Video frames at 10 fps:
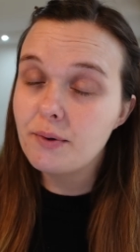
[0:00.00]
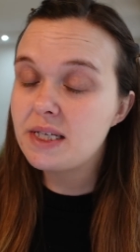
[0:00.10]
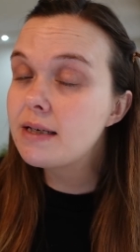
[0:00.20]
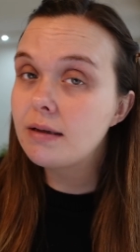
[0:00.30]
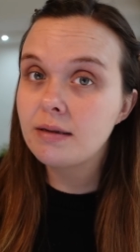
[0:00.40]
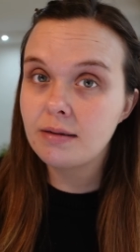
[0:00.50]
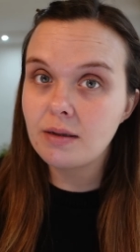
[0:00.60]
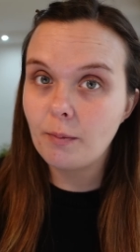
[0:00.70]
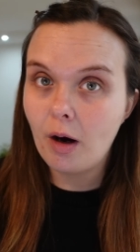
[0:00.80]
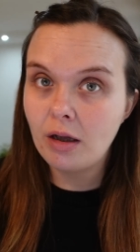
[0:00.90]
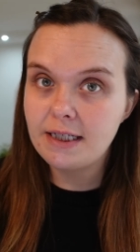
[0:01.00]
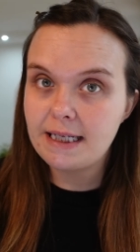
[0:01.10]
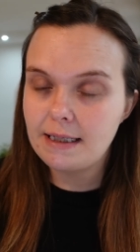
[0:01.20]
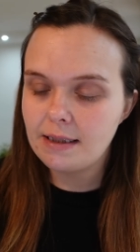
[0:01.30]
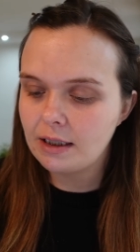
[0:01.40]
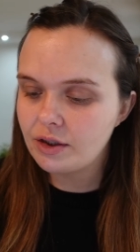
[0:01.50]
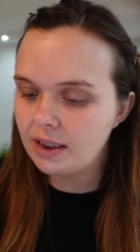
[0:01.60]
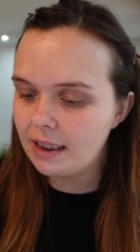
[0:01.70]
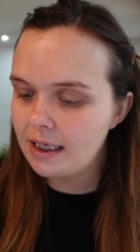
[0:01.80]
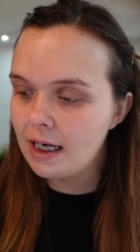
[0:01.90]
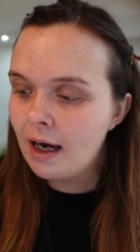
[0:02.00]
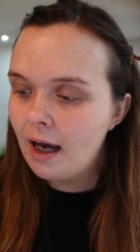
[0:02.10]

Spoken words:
it's still in summer holidays actually,